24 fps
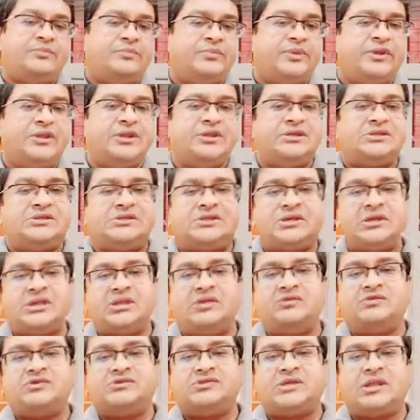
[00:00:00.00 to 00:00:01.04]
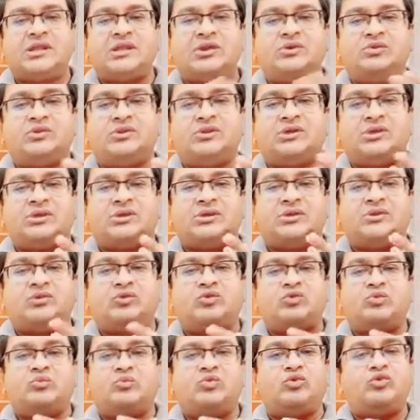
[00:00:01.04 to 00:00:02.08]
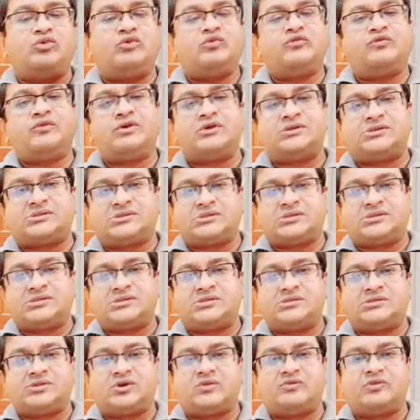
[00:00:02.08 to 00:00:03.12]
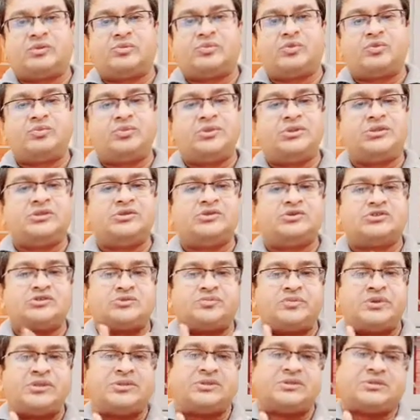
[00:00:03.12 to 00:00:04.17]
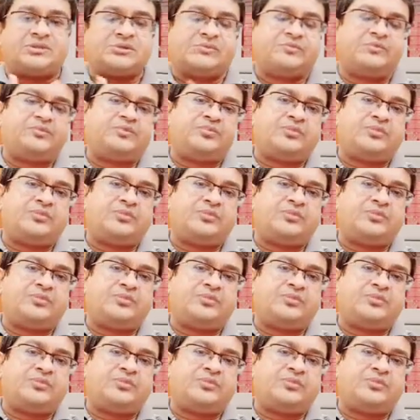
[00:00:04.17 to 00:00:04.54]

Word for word: Mary Shelley was alluding to both versions of the Prometheus myth,